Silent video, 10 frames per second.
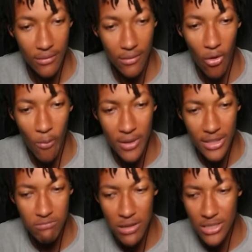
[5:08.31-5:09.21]
open this
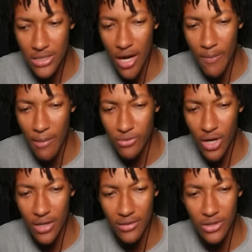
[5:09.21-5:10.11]
bitch up. I'm
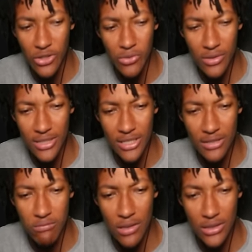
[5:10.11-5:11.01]
trying to use this
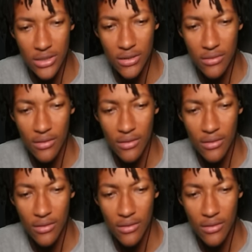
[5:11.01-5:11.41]
bitch.